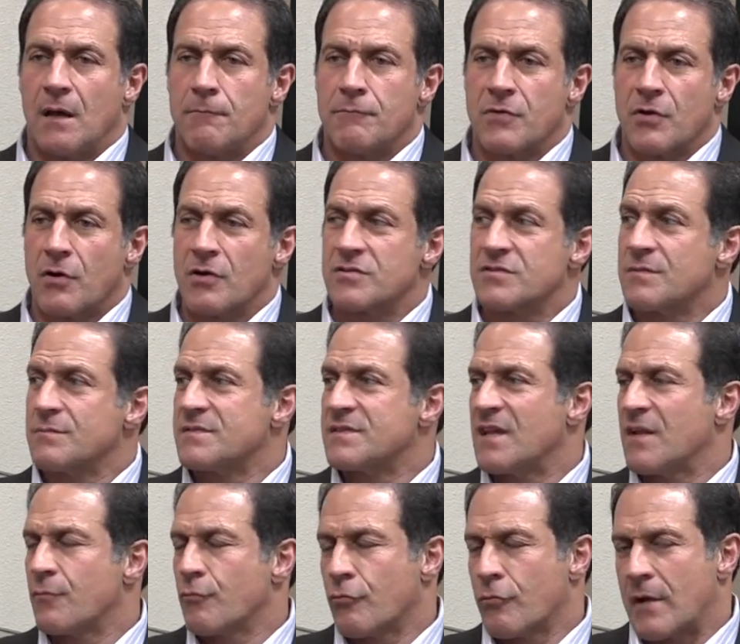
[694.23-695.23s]
There are some
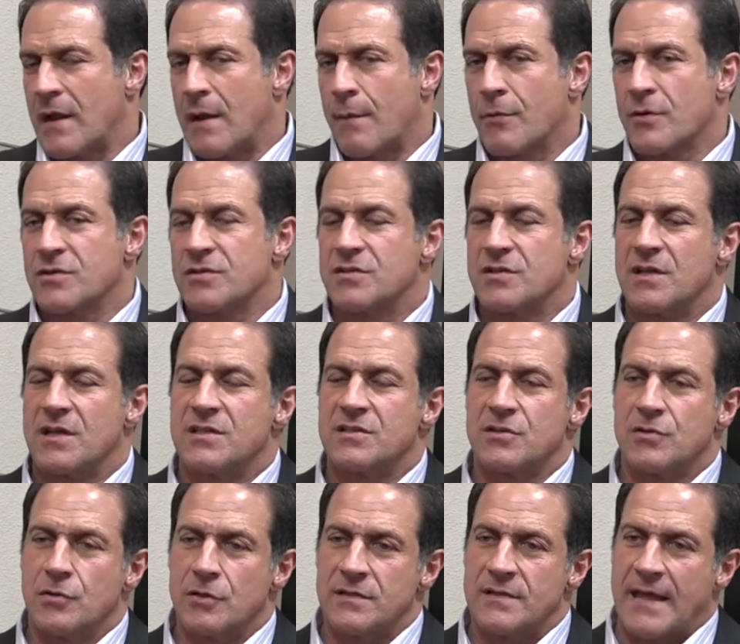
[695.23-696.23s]
safe parameters. It's
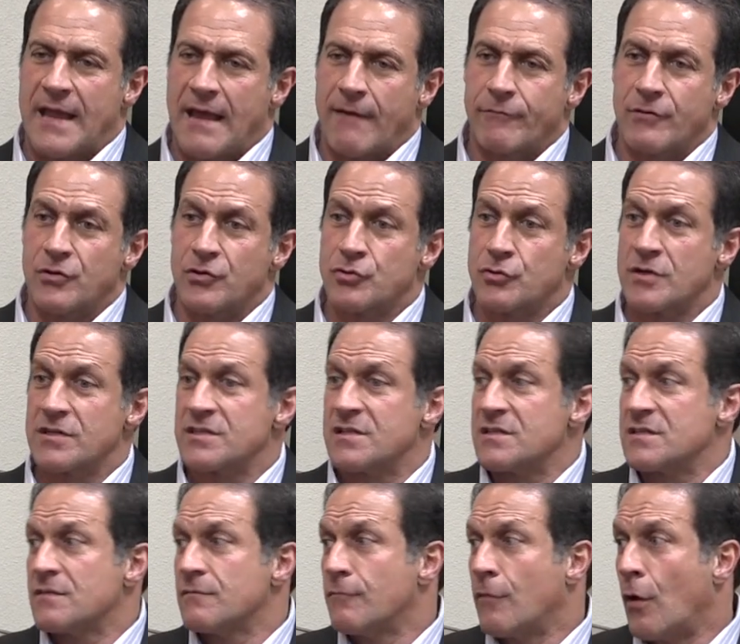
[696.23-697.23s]
good to have a
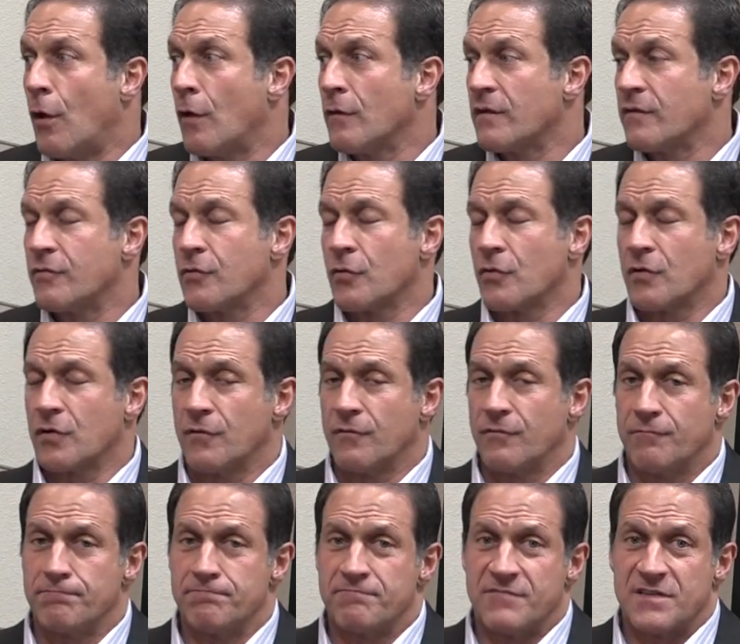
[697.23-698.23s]
nutritionist involved if your
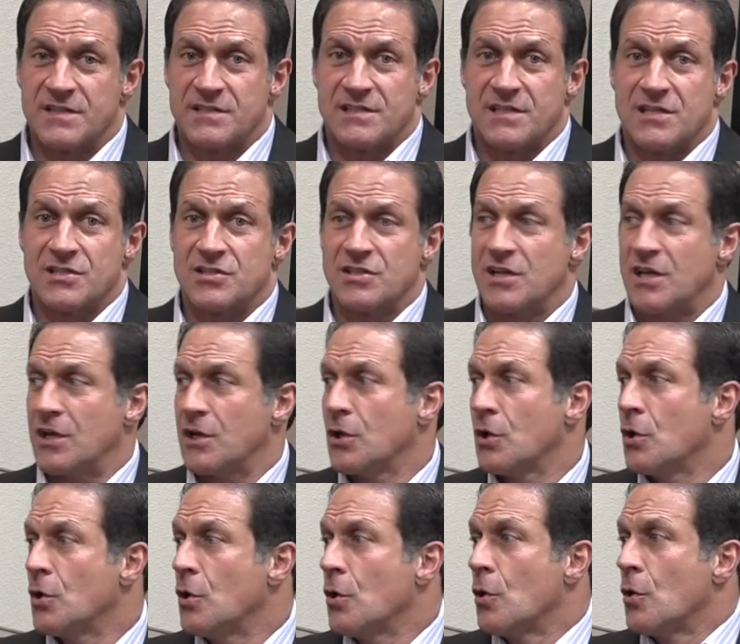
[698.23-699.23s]
physician
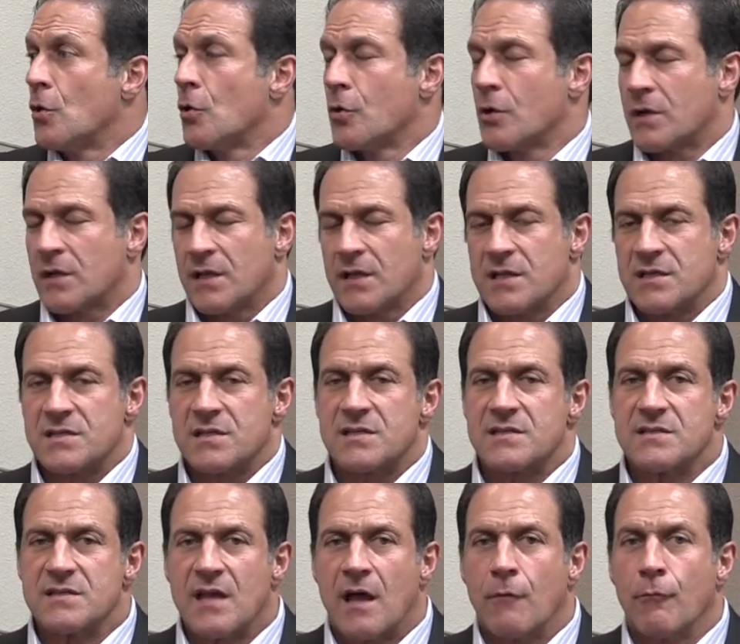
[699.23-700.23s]
or a clinician
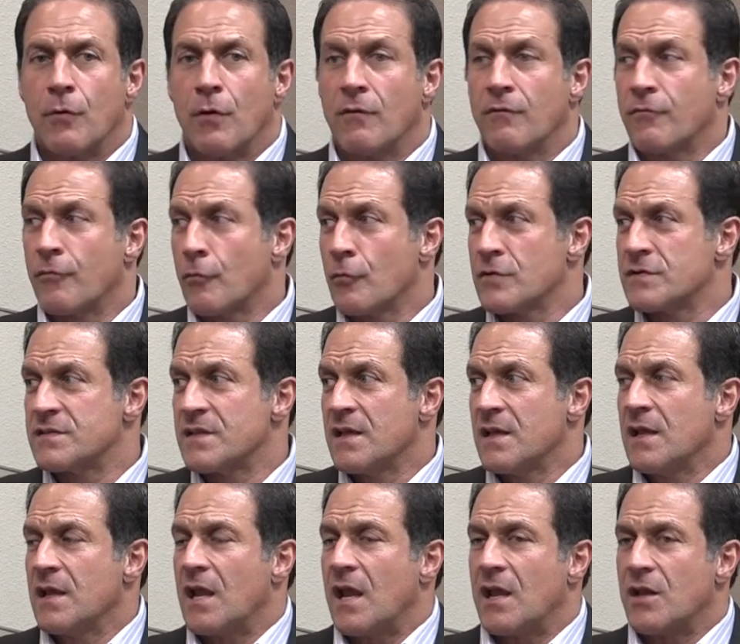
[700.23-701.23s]
is not well versed
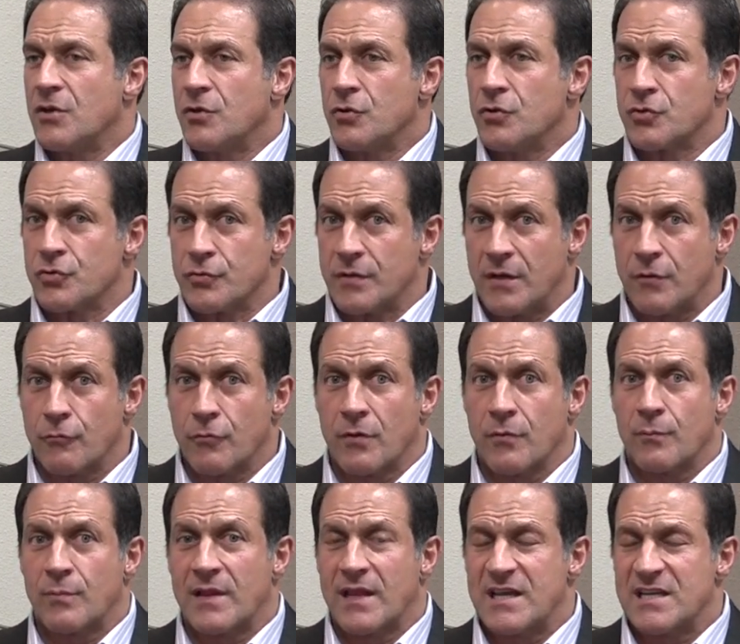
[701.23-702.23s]
in nutrient
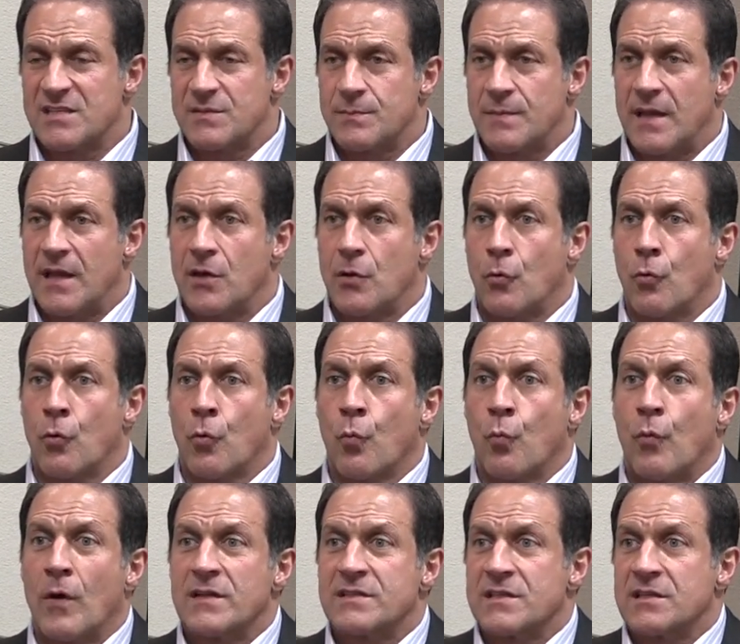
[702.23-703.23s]
replacement or
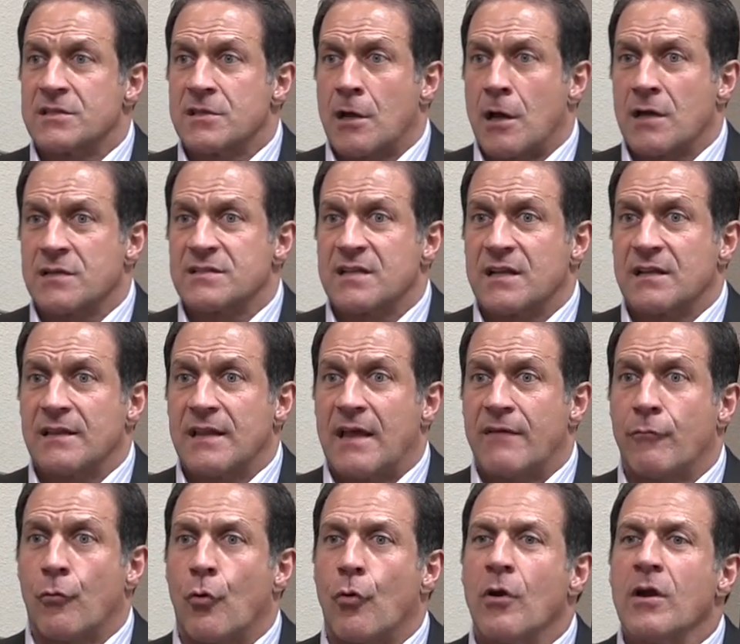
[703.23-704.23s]
what's a toxic
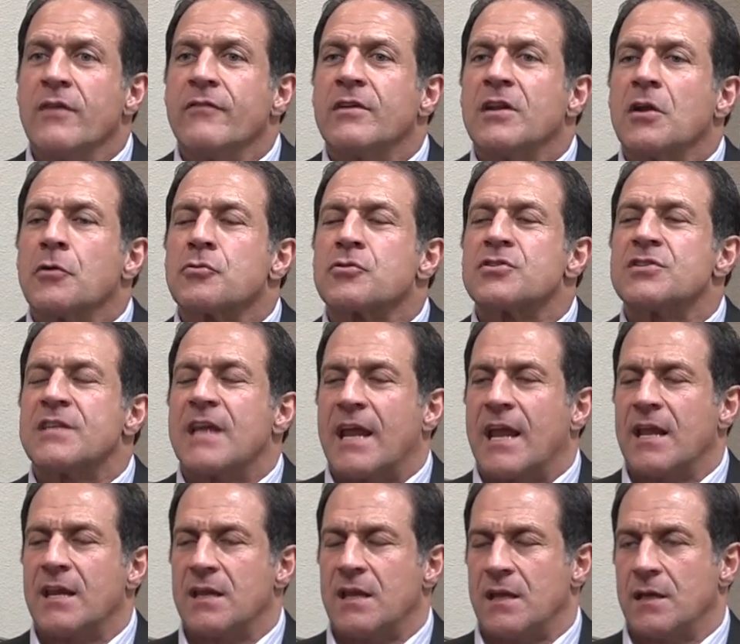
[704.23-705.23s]
level or even
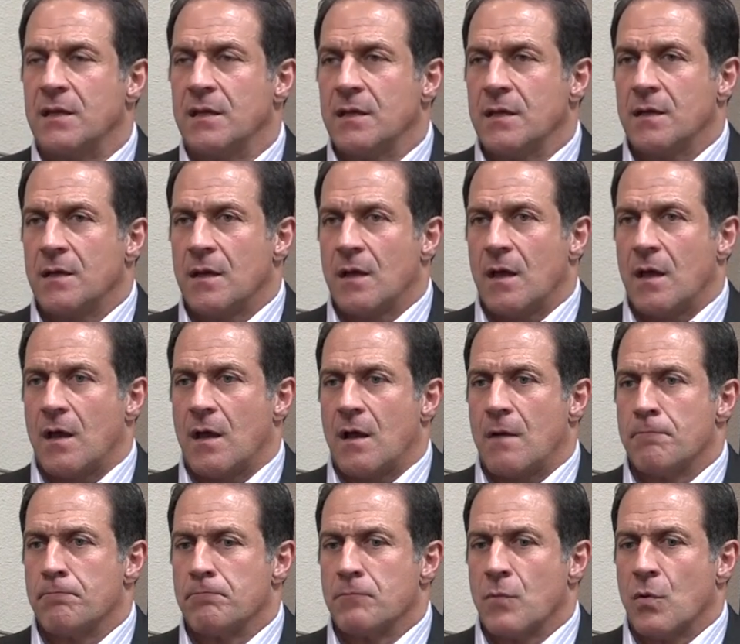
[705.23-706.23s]
understanding
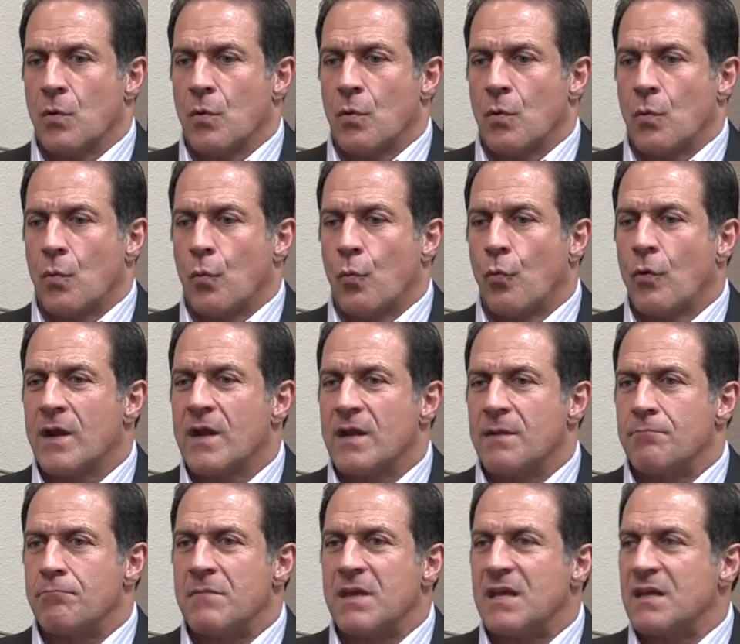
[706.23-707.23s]
what
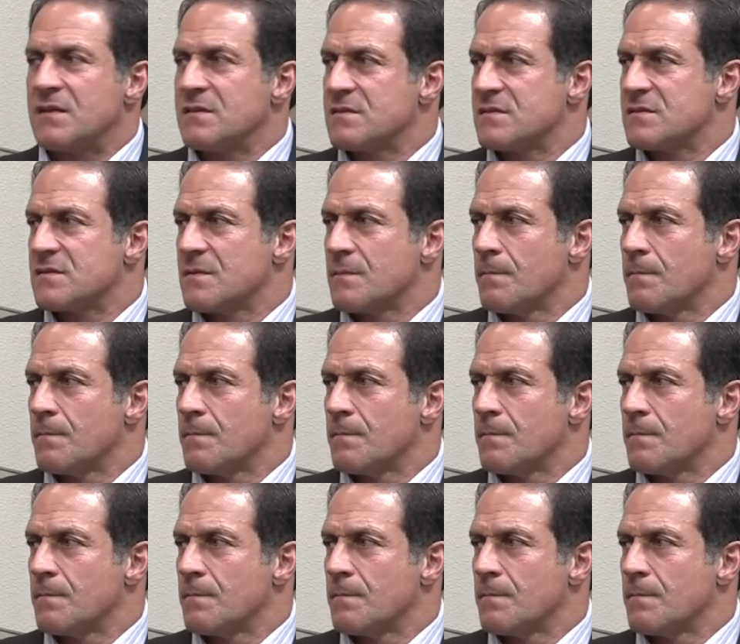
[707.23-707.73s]
it means